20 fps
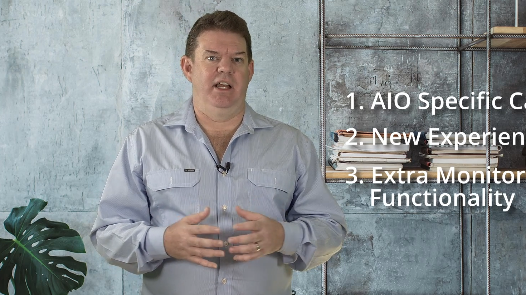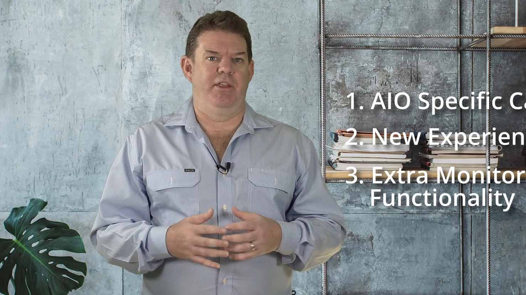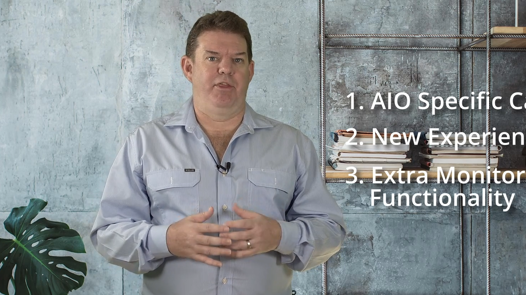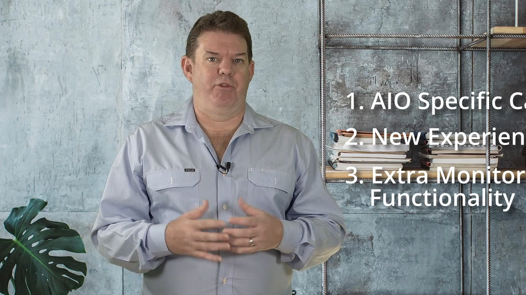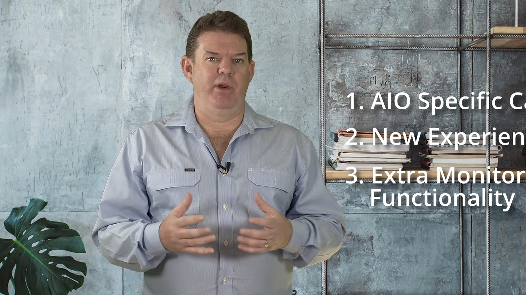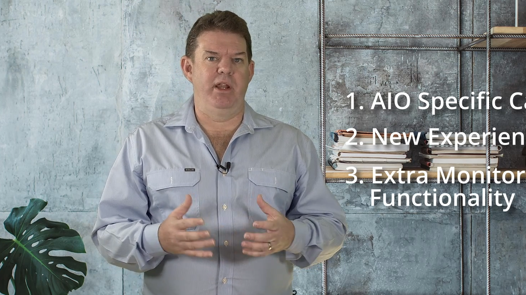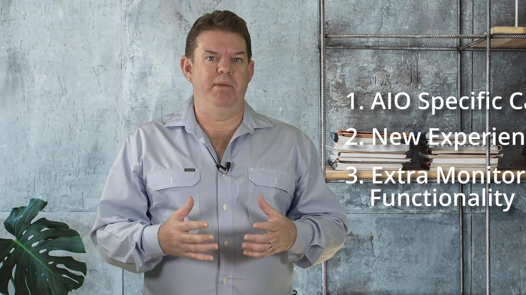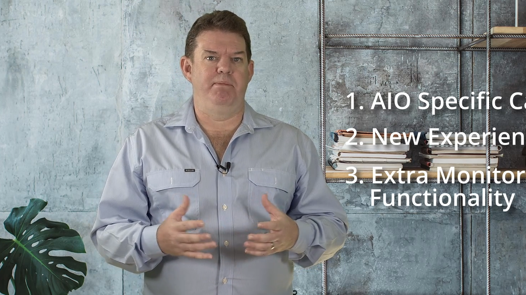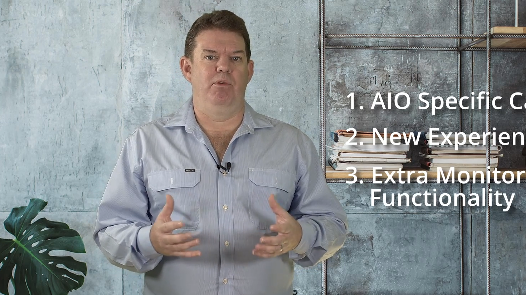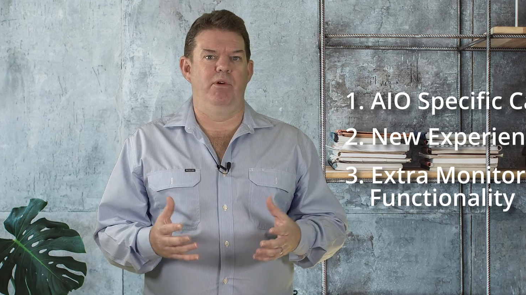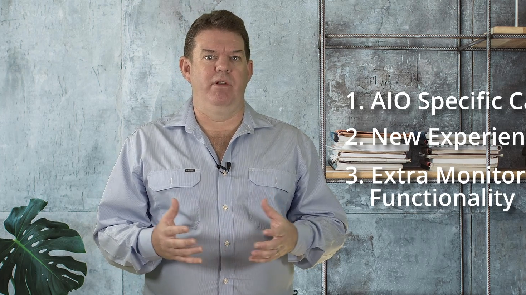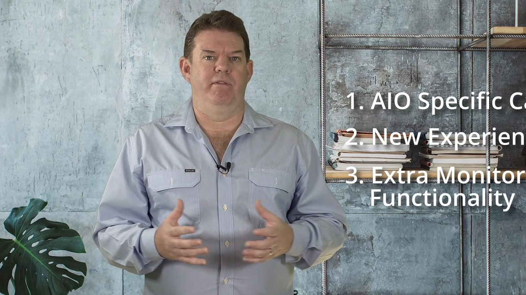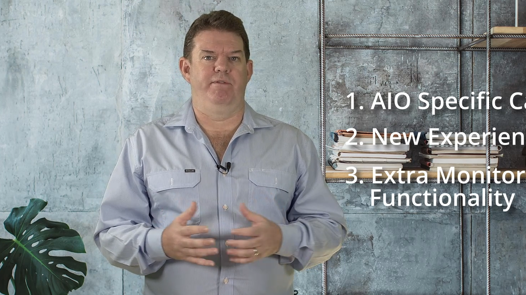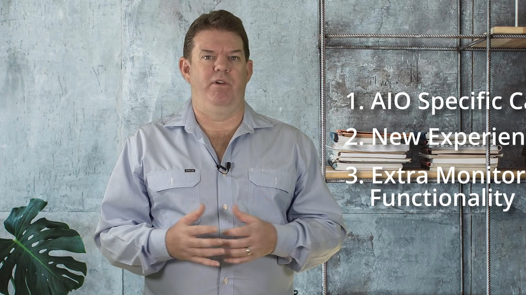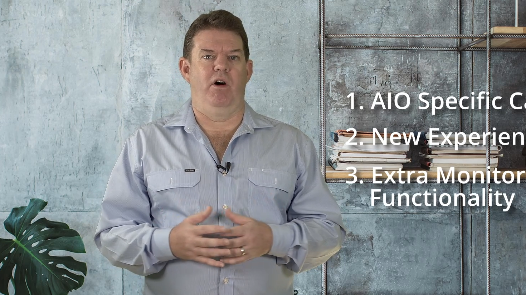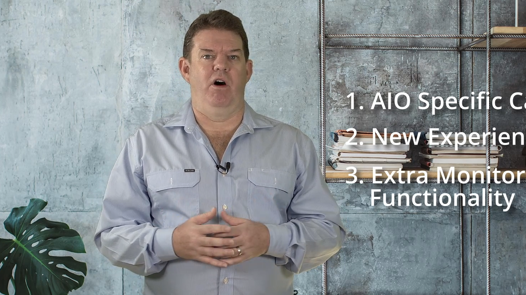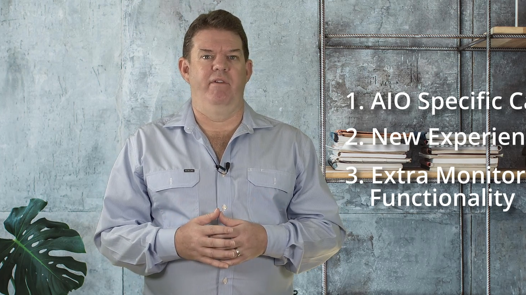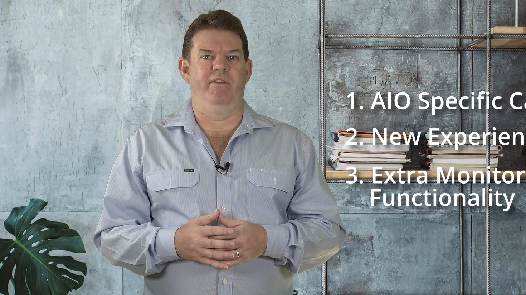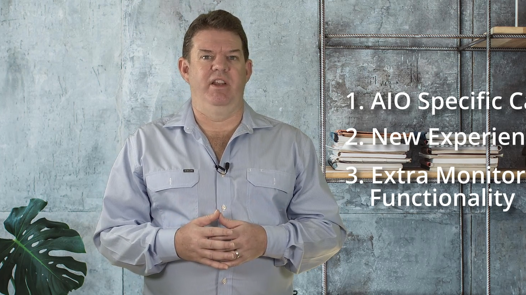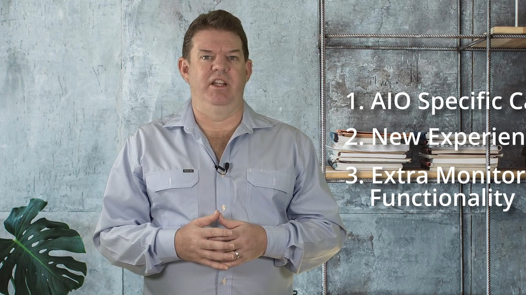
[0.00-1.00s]

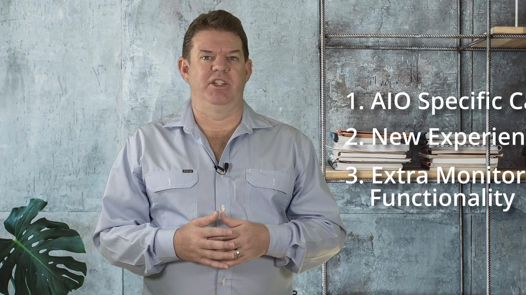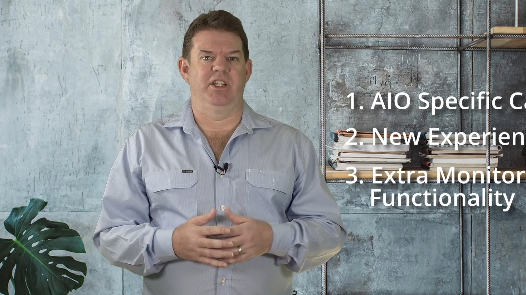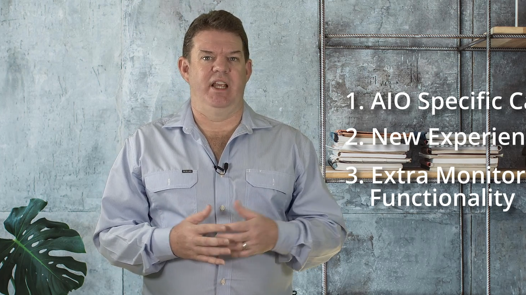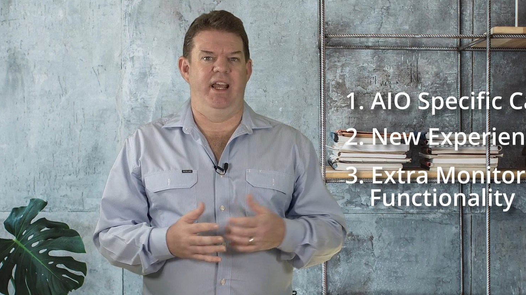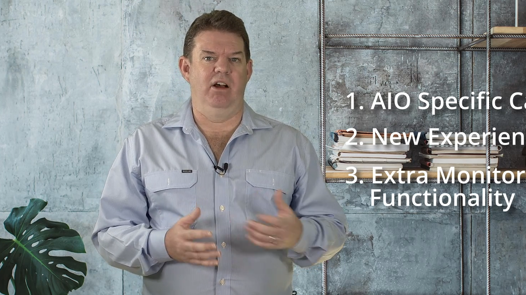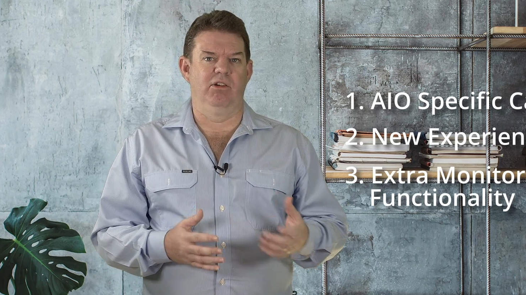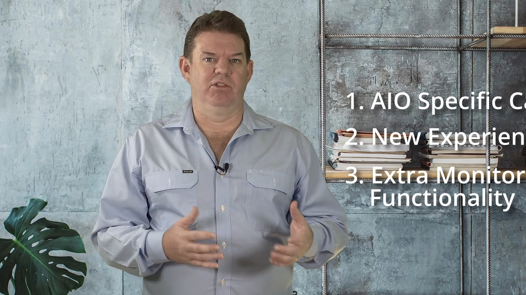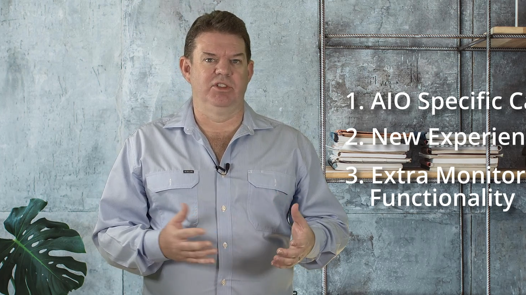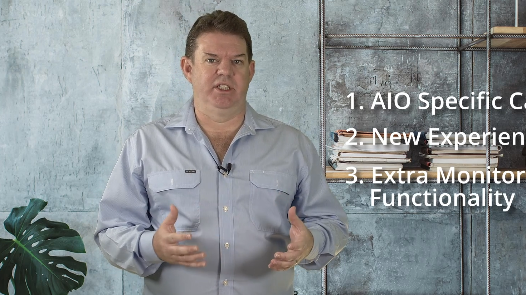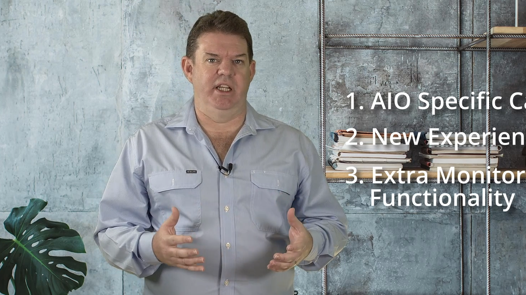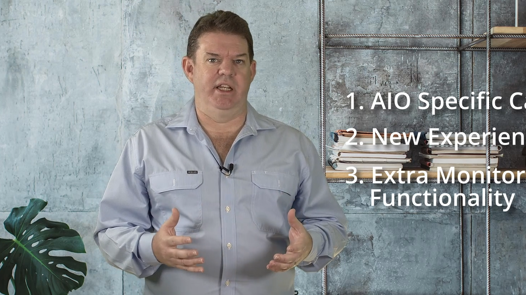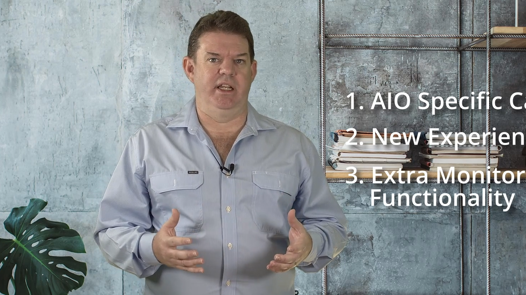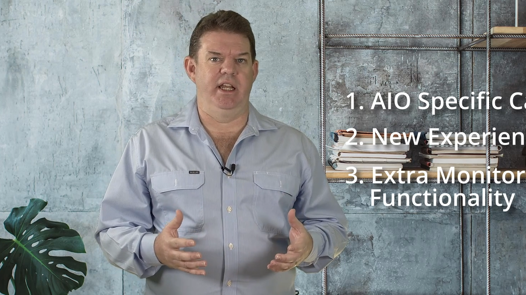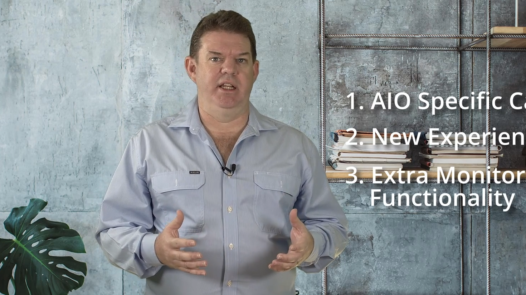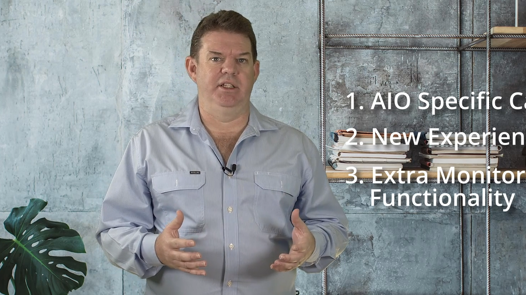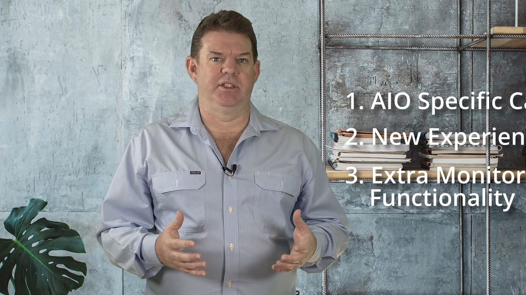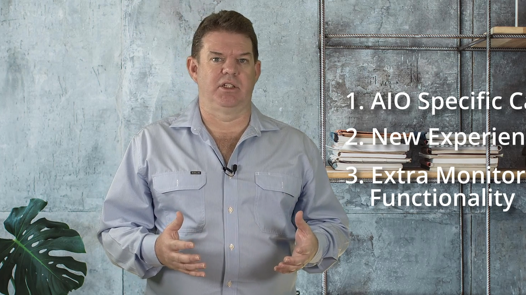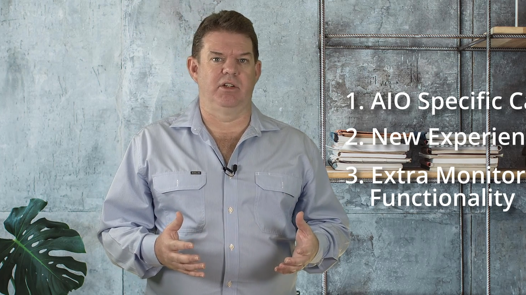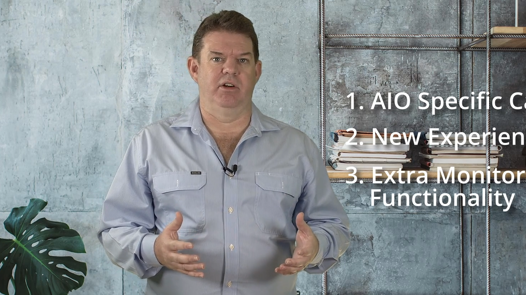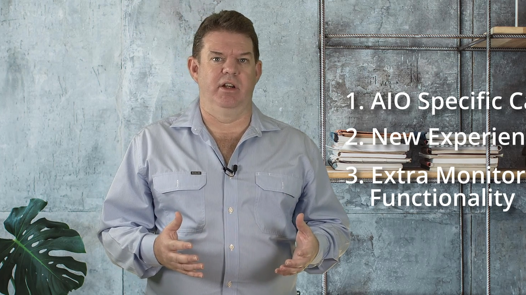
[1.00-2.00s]
3.5-inch LCD
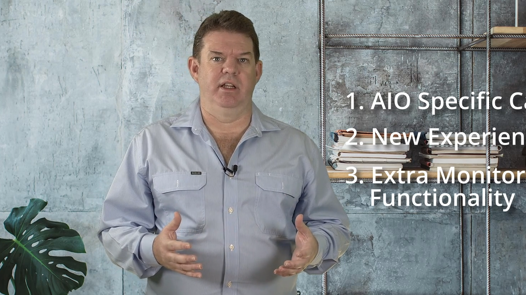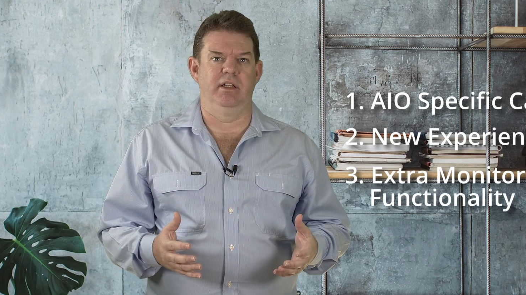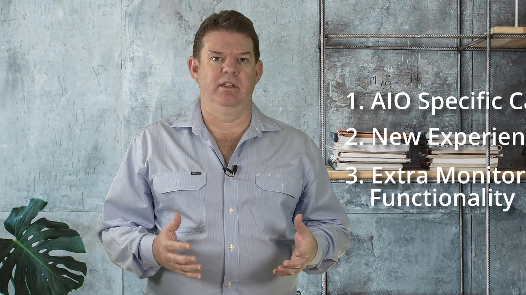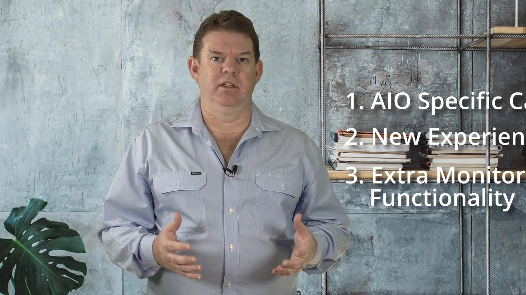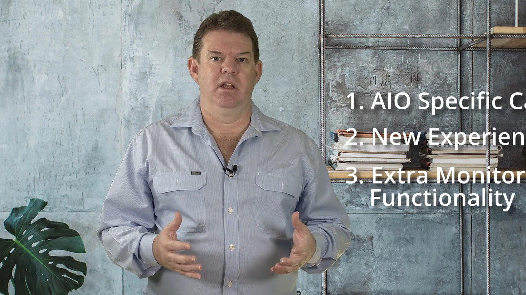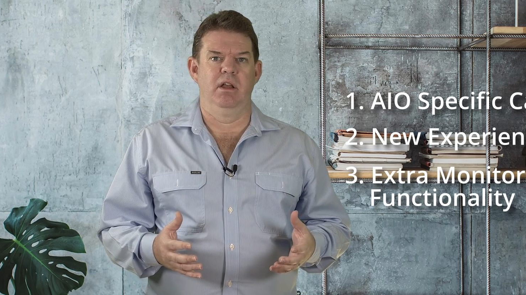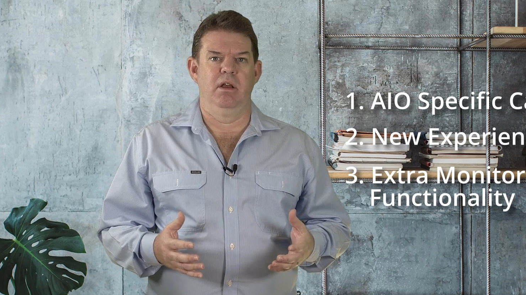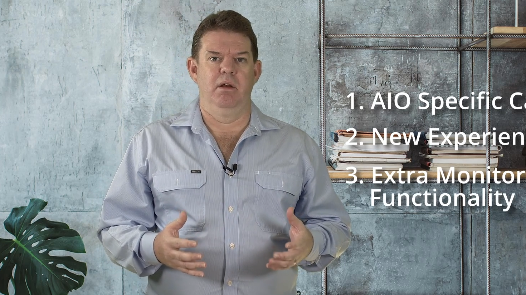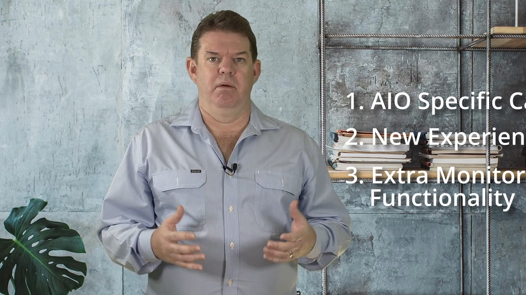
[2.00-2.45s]
screen